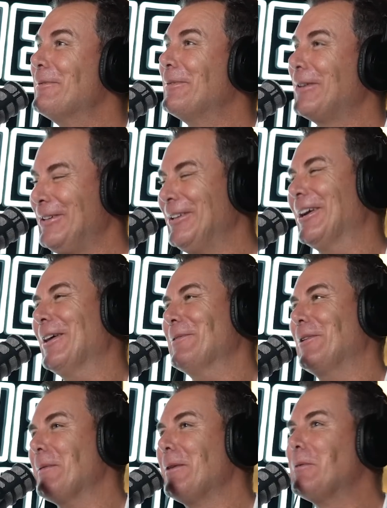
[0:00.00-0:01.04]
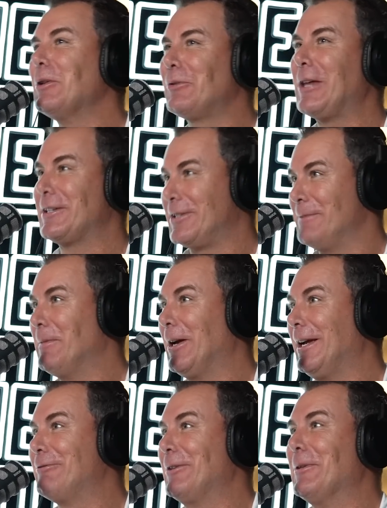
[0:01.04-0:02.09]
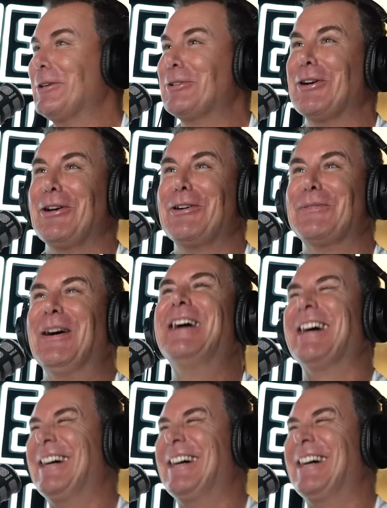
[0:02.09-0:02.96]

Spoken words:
what I mean. Well, thanks to me, everyone got a long way.